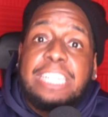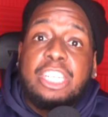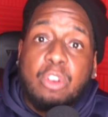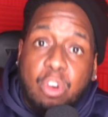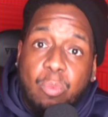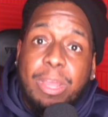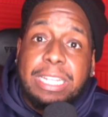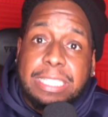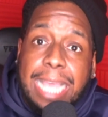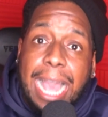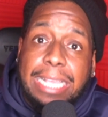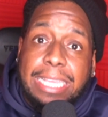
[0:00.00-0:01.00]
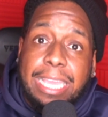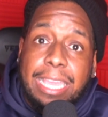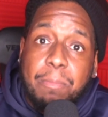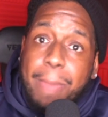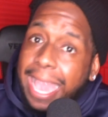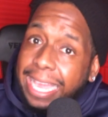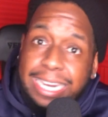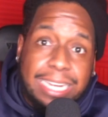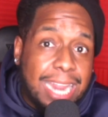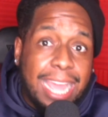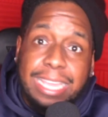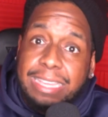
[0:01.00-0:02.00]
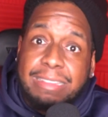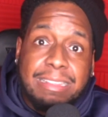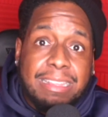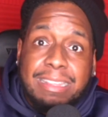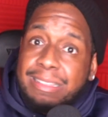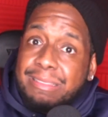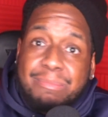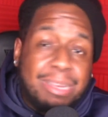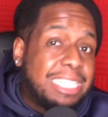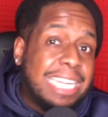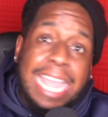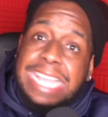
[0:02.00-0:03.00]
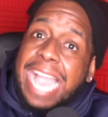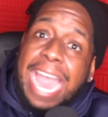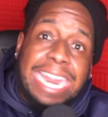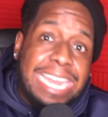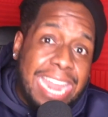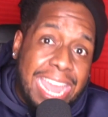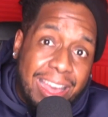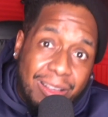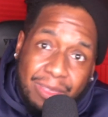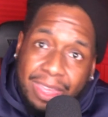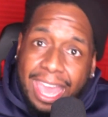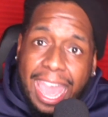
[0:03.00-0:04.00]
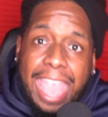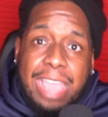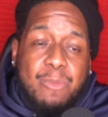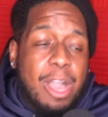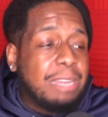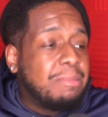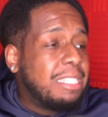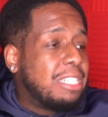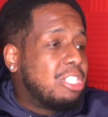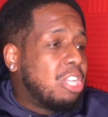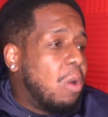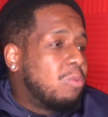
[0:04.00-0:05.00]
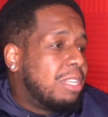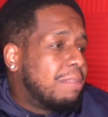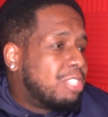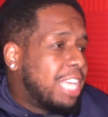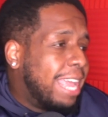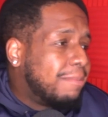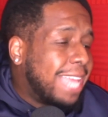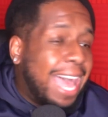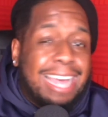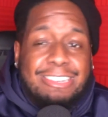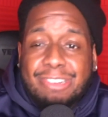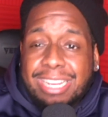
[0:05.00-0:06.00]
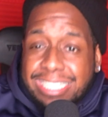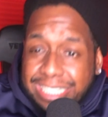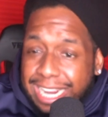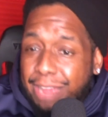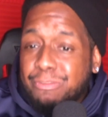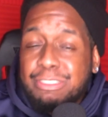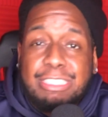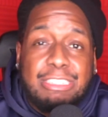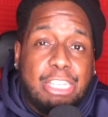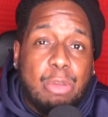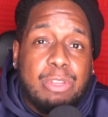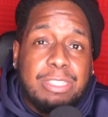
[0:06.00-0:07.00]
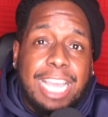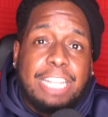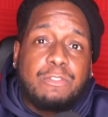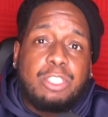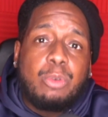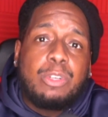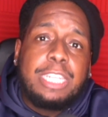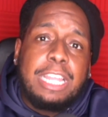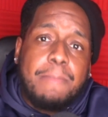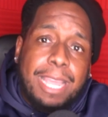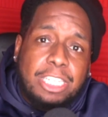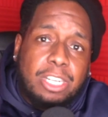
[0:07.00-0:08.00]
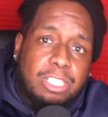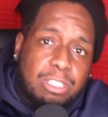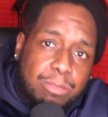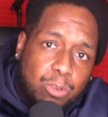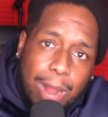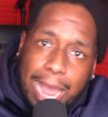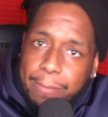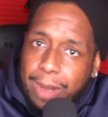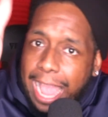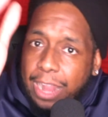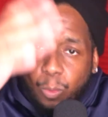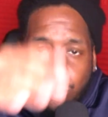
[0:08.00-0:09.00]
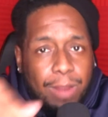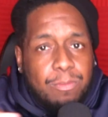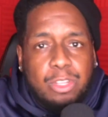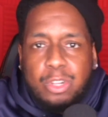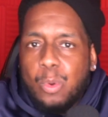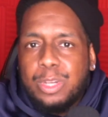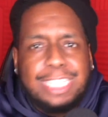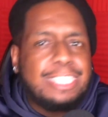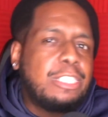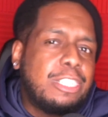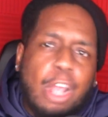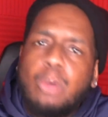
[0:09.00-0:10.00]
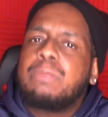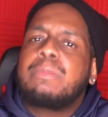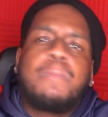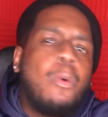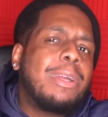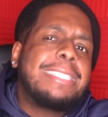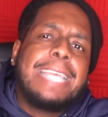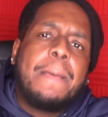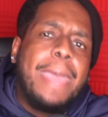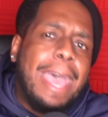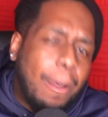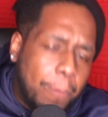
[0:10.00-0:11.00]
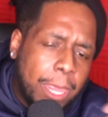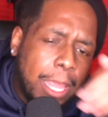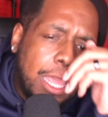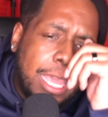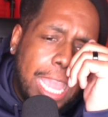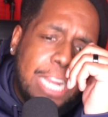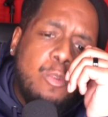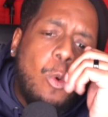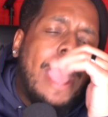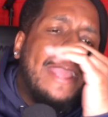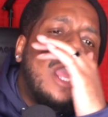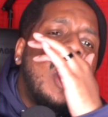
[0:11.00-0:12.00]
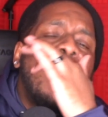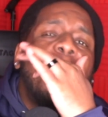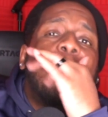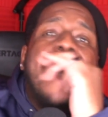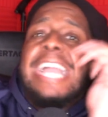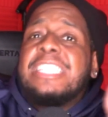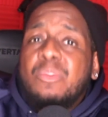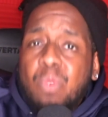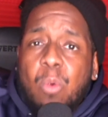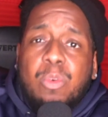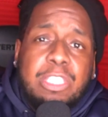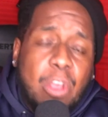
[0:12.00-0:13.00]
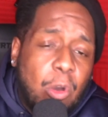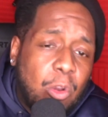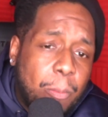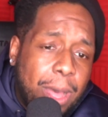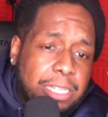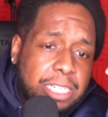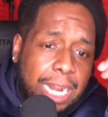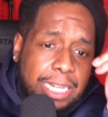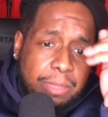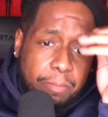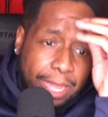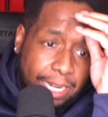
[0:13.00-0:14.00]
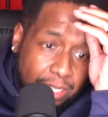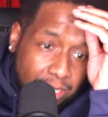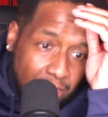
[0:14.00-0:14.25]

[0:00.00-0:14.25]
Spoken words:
your Coretta Scott King back in the day, but she ain't got it now. Hey, welcome to the show. I'm James Andre Jefferson Jr. Thanks for tuning in. Make sure you subscribe, like, or wherever you're doing. Just show some support somehow. Anyway, back to what we talking about, Jonathan Majors.